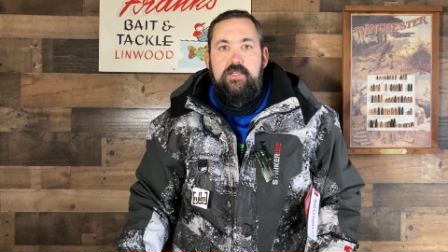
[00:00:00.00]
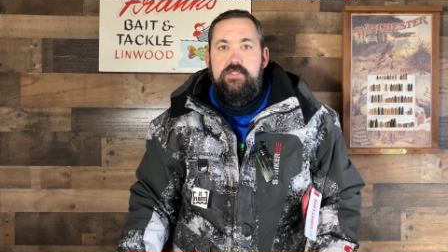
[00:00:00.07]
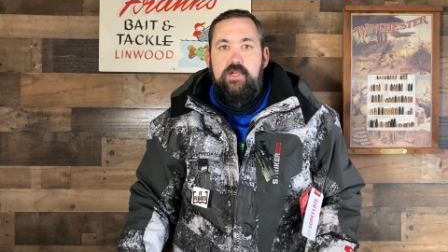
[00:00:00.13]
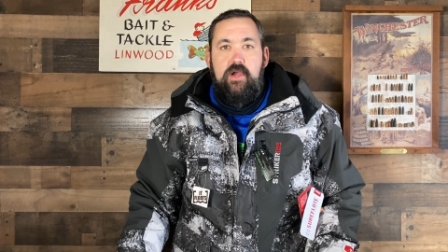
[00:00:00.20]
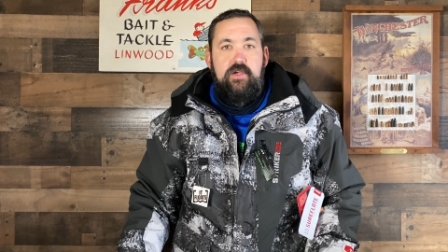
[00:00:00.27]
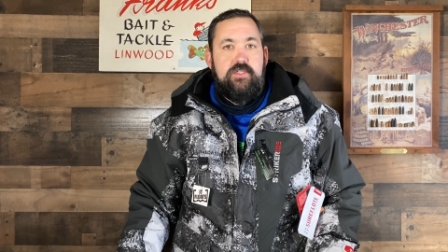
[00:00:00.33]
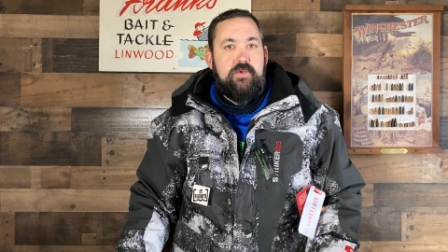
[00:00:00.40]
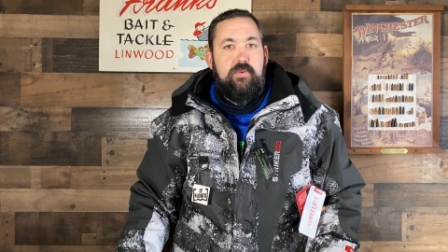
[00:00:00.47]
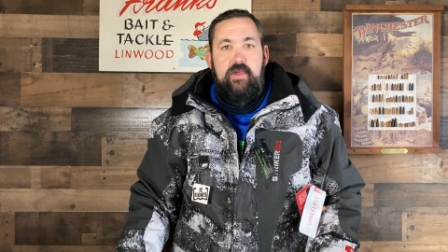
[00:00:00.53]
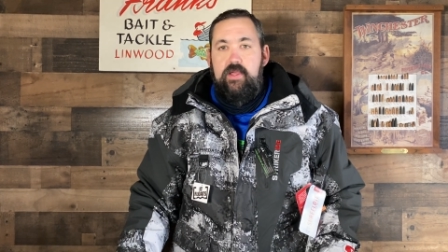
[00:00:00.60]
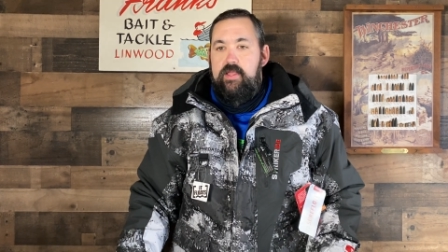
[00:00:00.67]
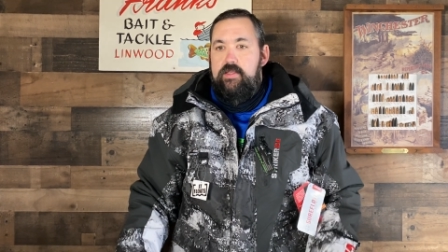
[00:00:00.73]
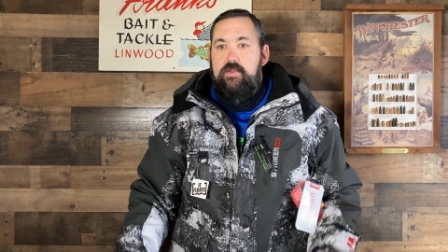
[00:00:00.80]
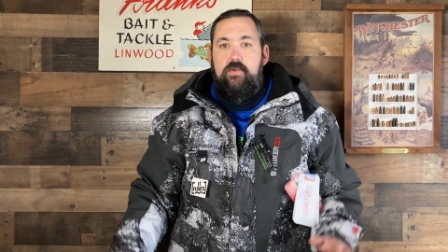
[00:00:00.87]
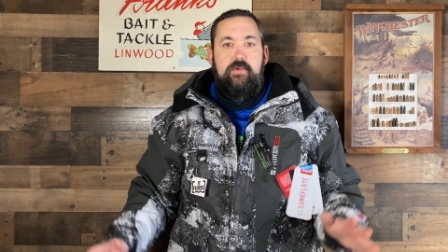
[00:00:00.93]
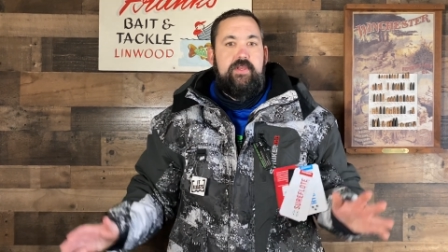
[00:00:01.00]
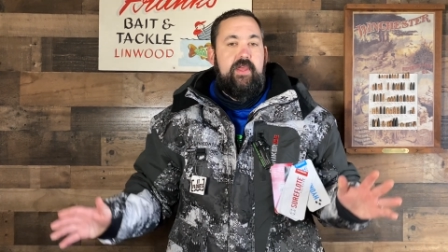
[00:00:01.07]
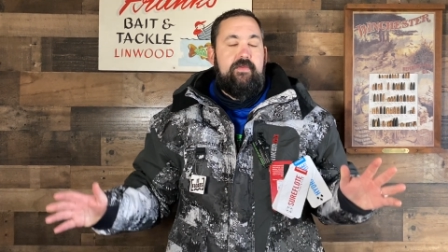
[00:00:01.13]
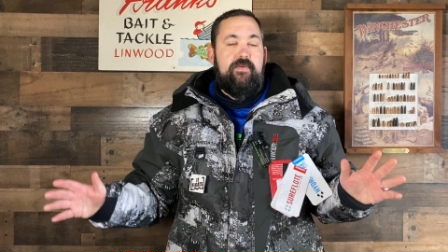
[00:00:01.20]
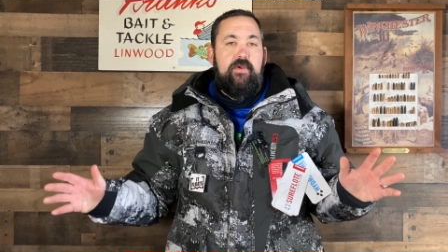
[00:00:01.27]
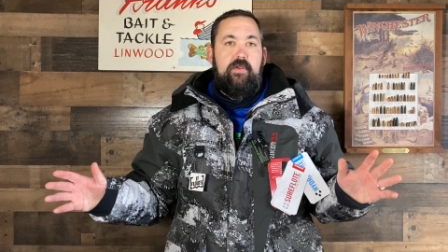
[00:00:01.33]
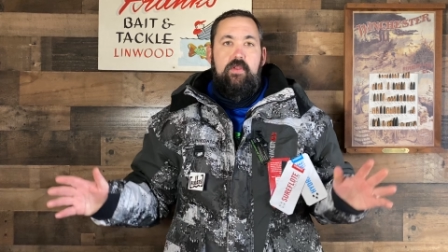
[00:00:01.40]
it charged quick. It don't
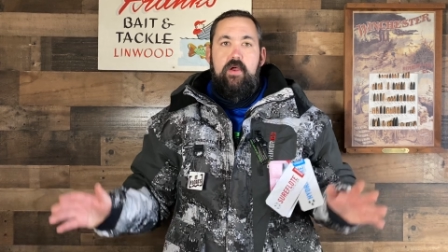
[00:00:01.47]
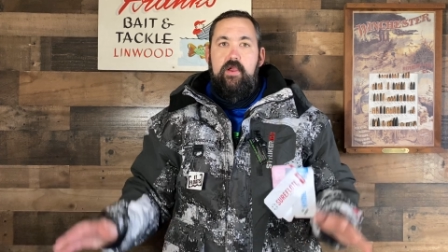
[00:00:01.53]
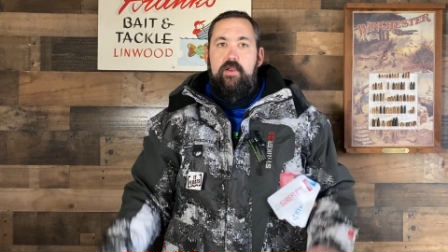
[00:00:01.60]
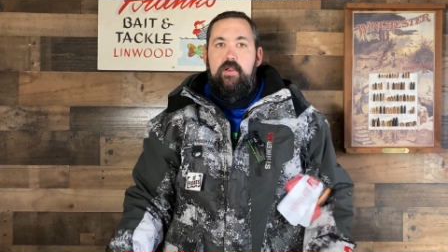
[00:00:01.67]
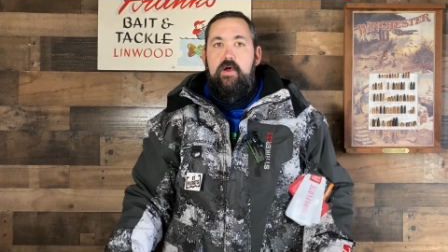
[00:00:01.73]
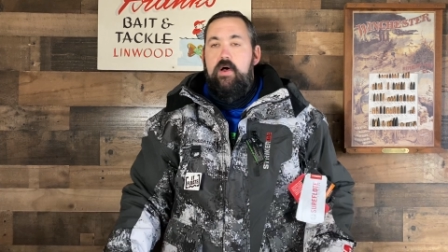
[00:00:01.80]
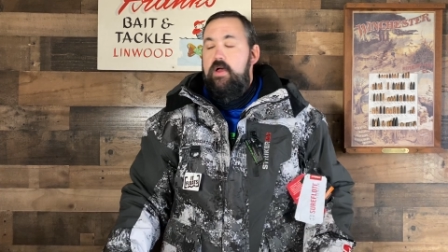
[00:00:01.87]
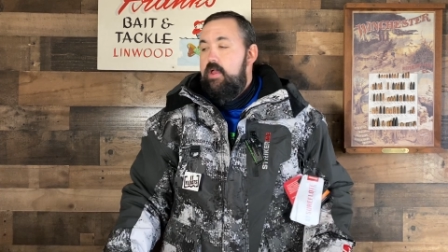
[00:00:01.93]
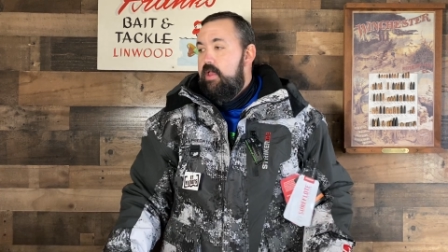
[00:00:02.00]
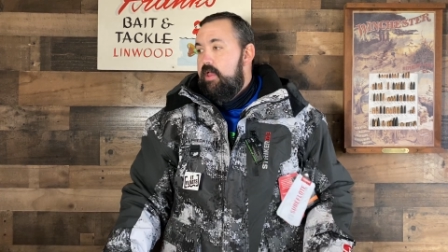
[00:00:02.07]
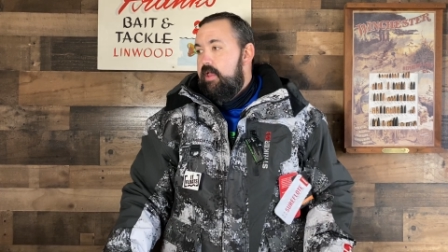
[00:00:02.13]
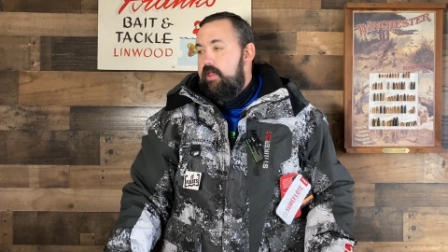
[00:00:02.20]
take very long at all.